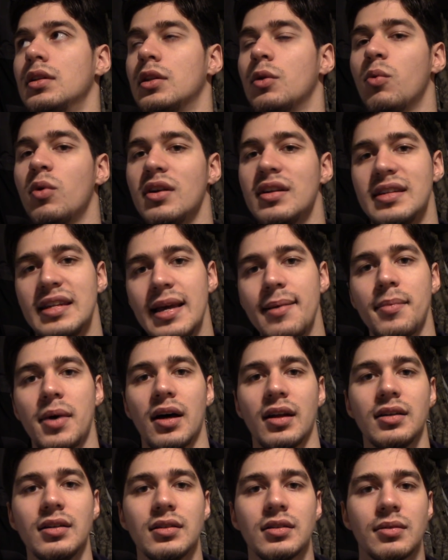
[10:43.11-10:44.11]
the word
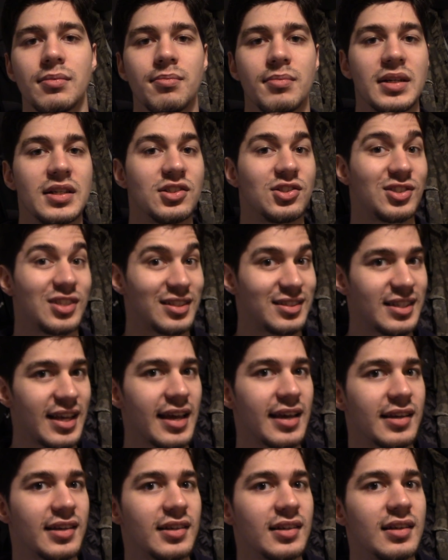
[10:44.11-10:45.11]
neman means to
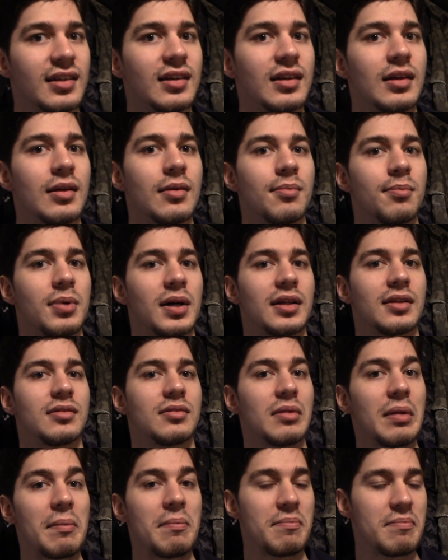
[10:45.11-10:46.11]
take, but
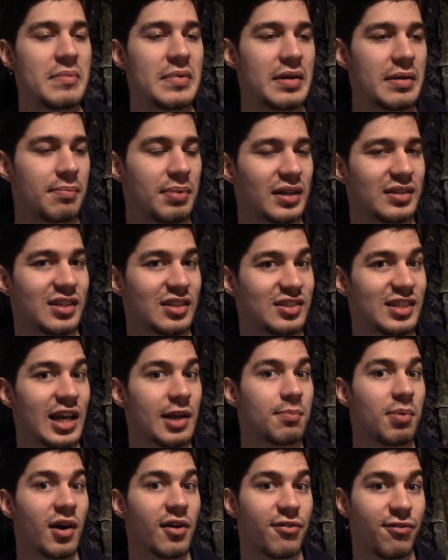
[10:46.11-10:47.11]
to
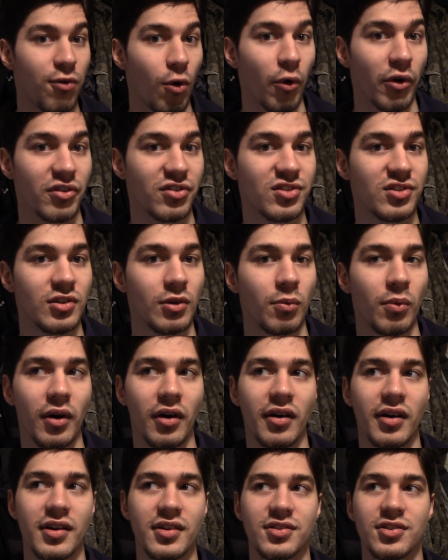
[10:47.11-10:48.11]
take by force.
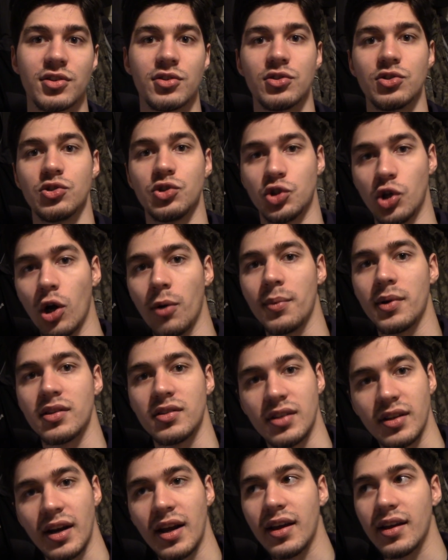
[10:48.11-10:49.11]
Whereas in German
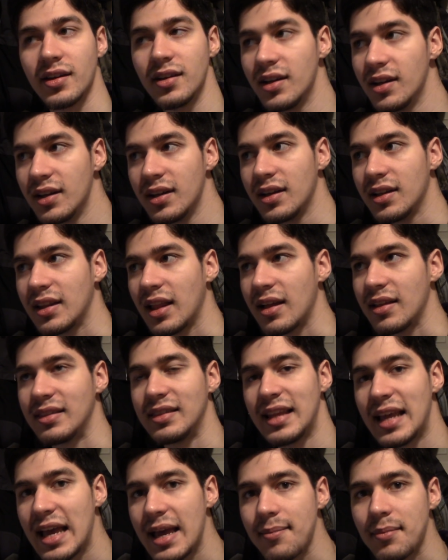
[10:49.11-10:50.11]
today,
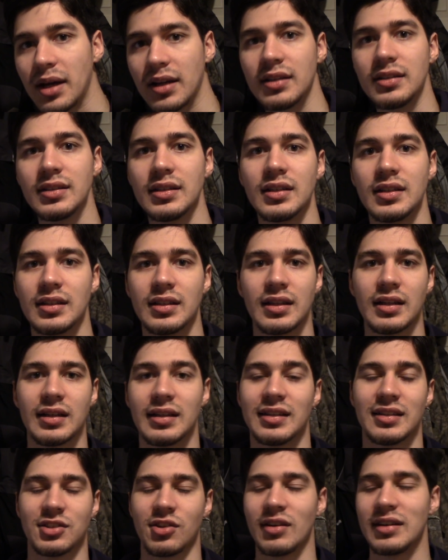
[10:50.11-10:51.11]
neman,
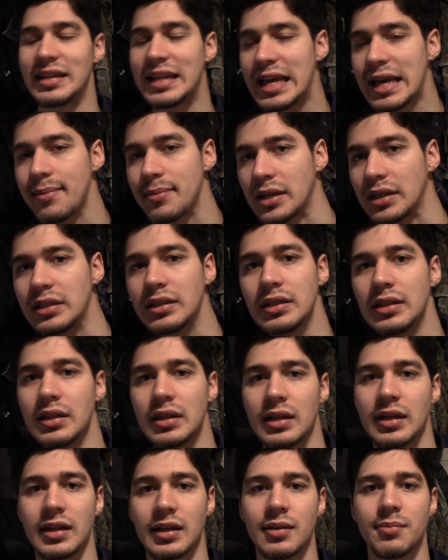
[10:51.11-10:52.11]

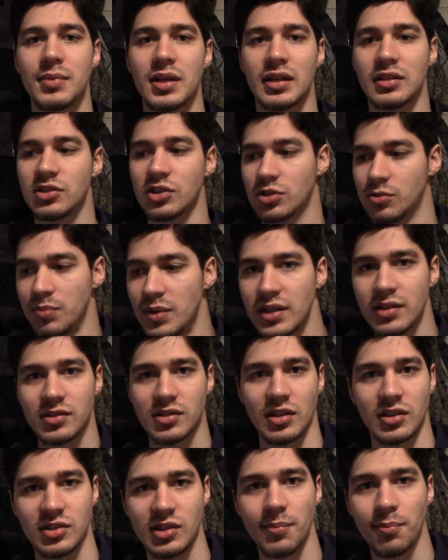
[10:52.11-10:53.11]
it just
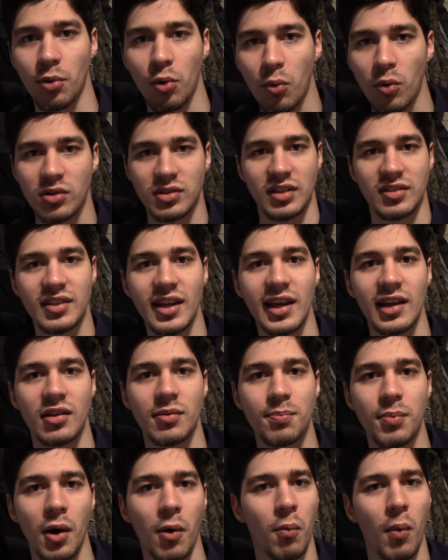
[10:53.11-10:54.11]
means a simple word to
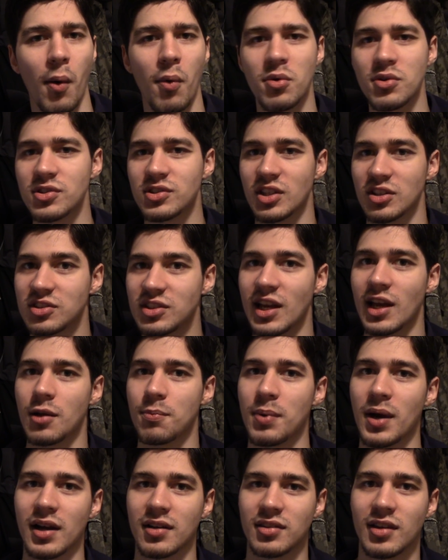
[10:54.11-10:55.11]
take. But what was to
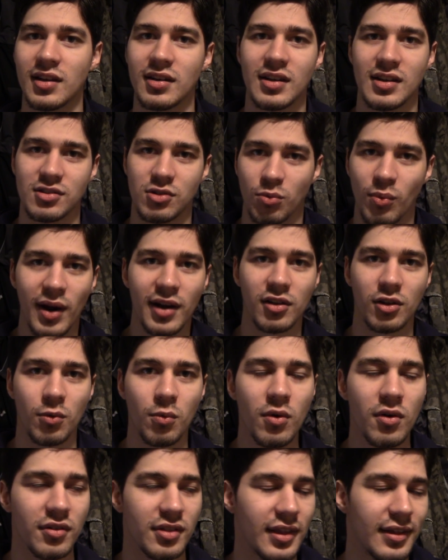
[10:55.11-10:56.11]
take back then as a regular
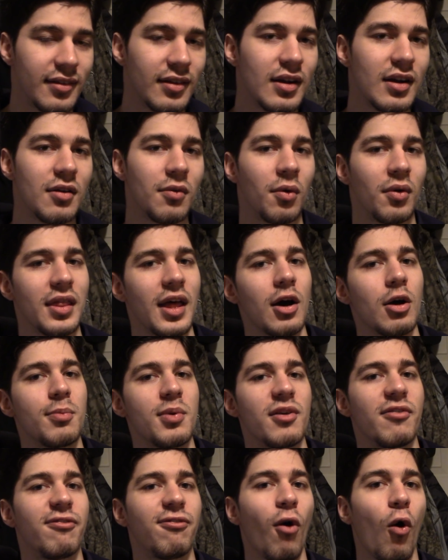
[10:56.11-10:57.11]
word? Well, that would
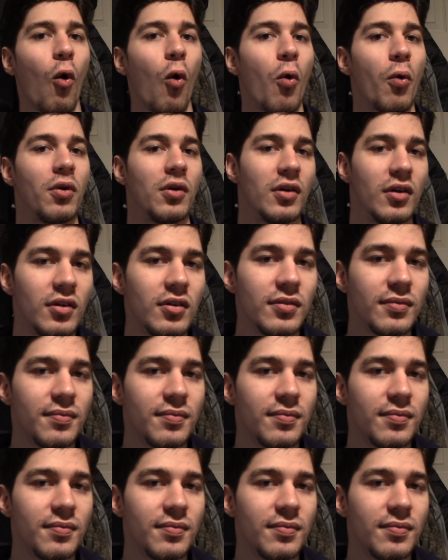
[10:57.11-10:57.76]
be phone,